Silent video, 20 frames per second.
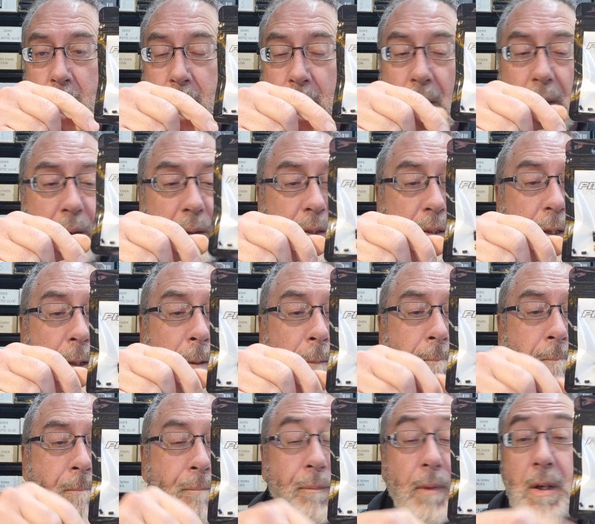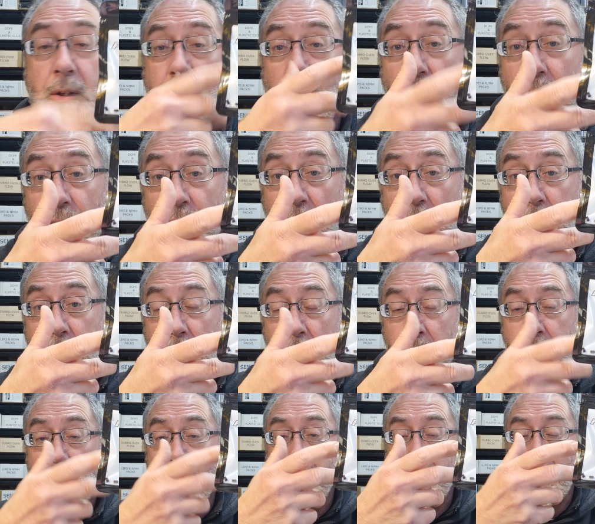plugs. Sorry,
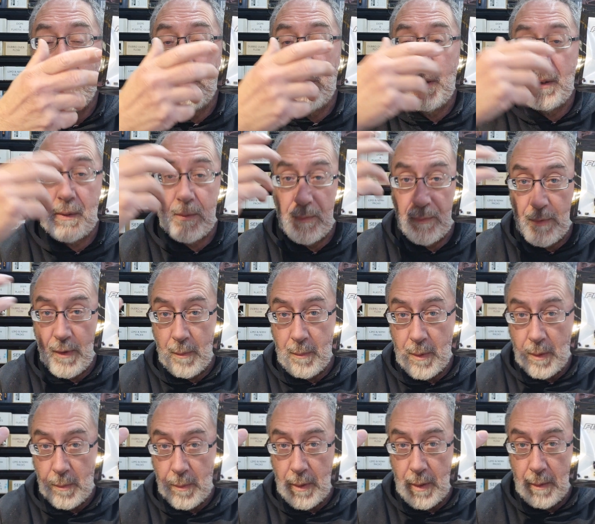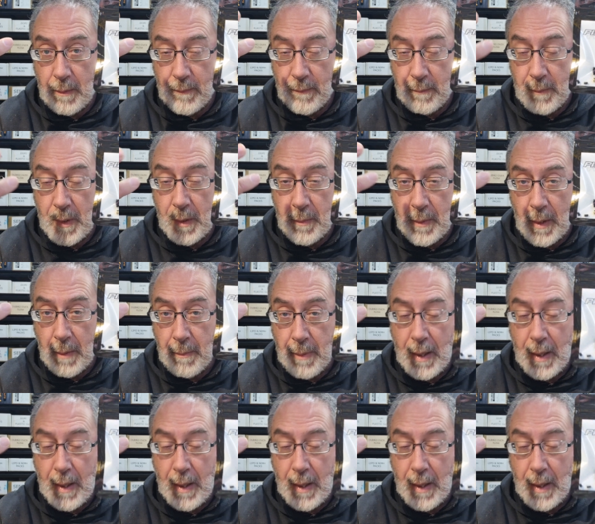5mm plugs for 5mm